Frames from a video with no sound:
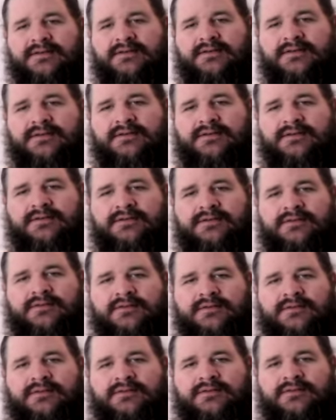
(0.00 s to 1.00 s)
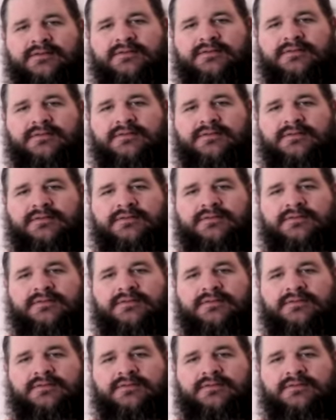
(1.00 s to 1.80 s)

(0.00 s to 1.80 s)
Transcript: Nobody speaks.